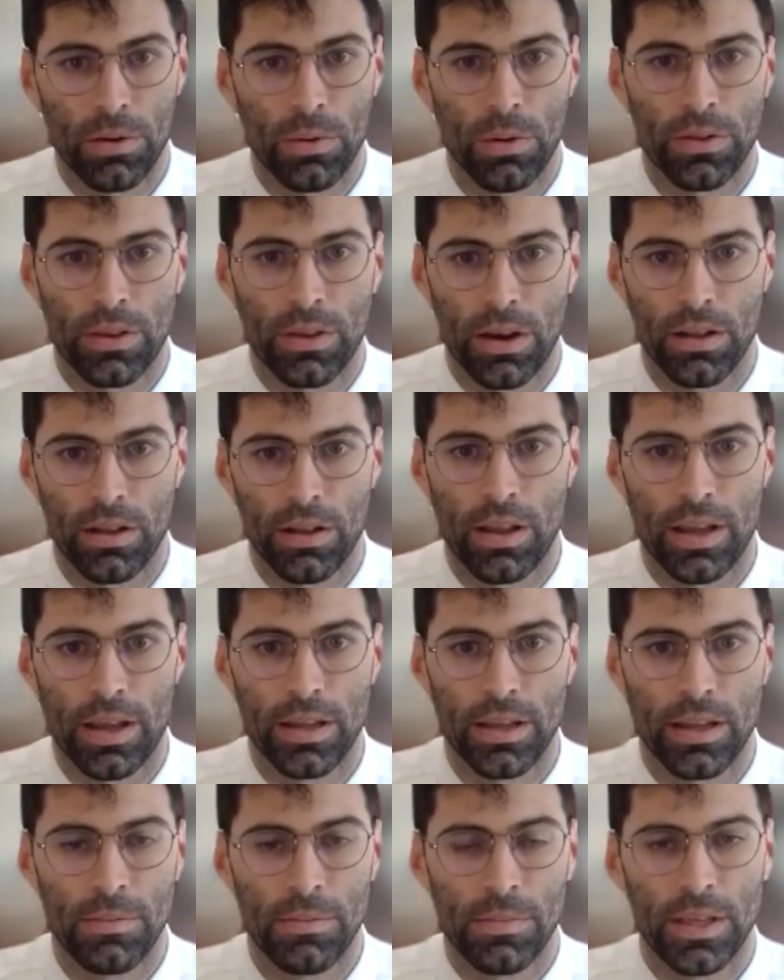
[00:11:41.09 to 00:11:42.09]
North
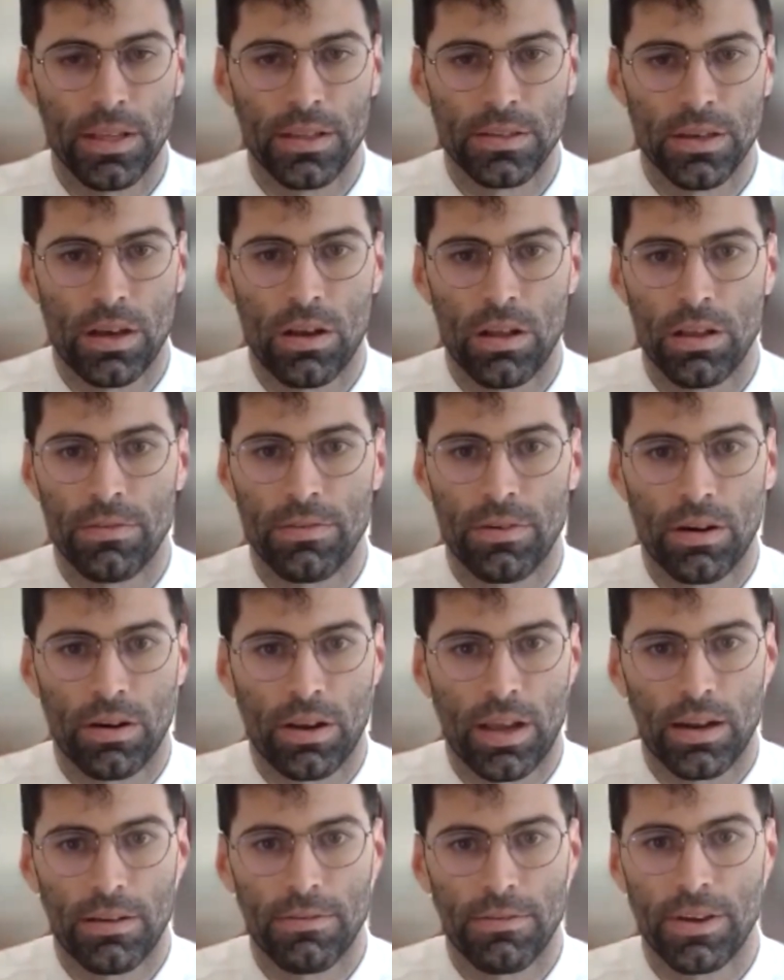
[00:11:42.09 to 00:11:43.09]
Carolina means all of our
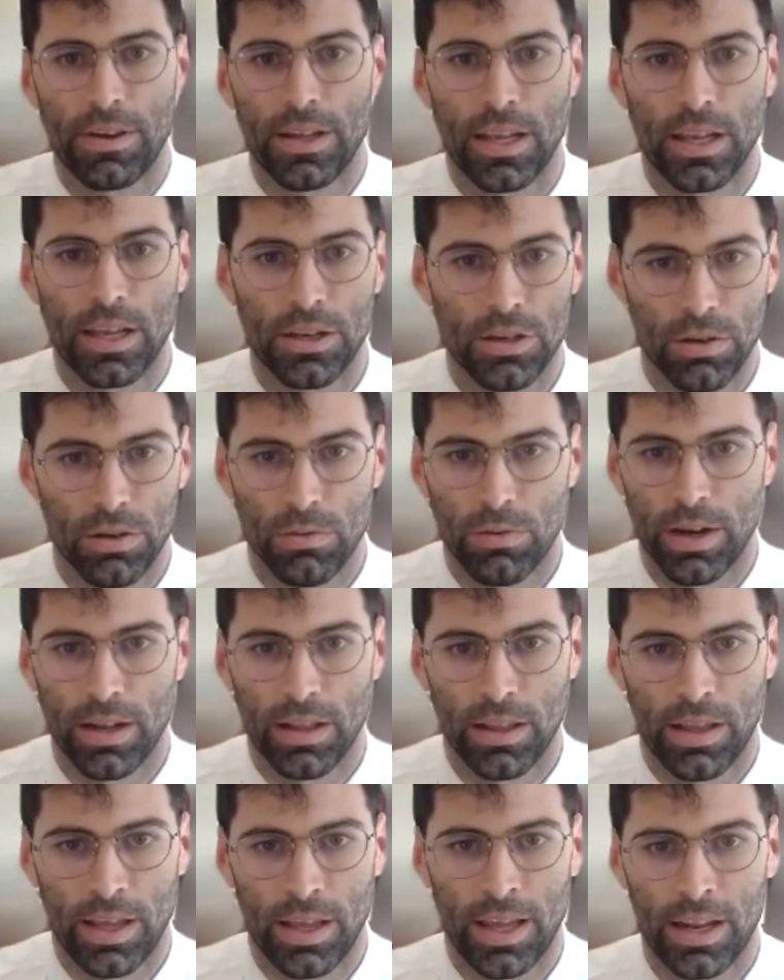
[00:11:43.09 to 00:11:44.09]
kind of financial
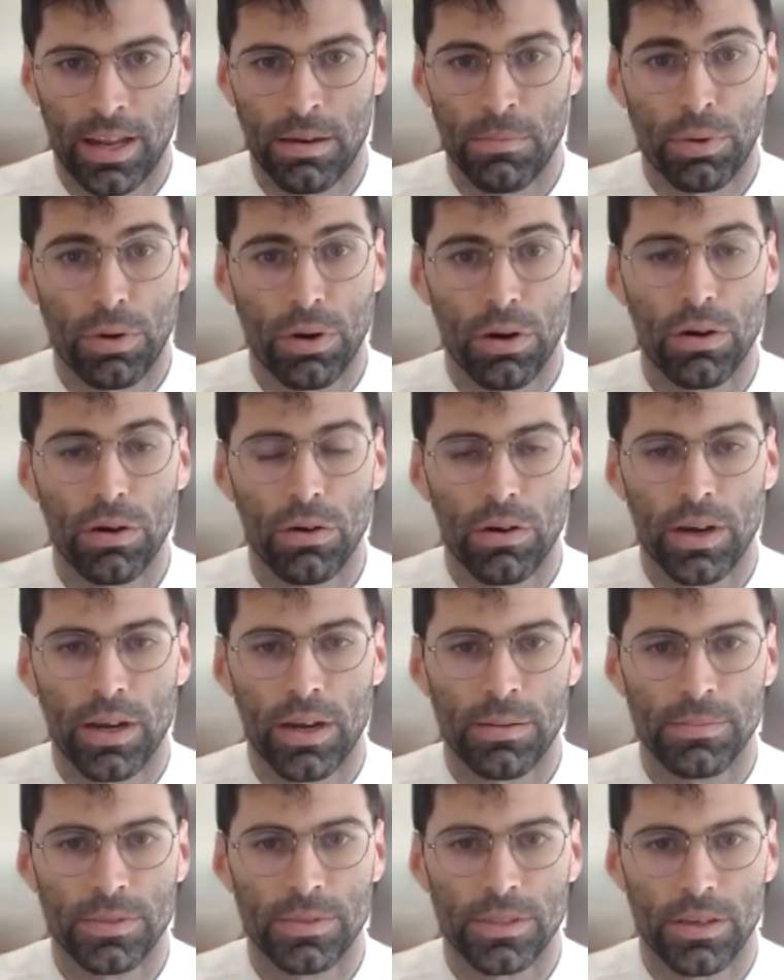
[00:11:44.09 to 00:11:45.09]
related
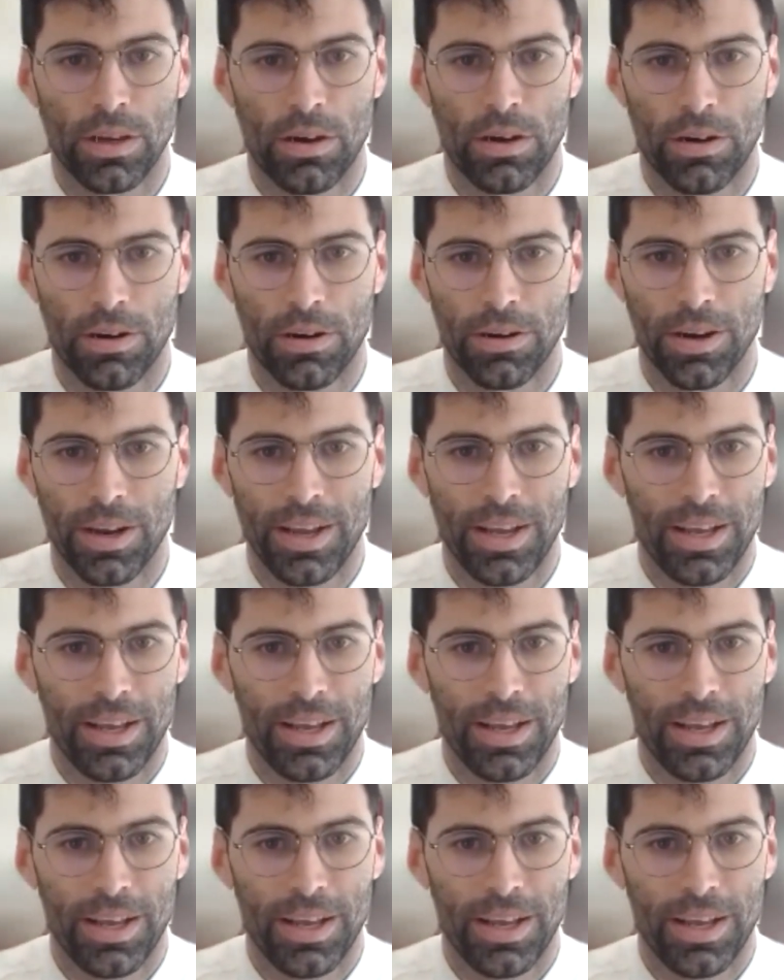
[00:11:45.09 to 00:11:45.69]
programs are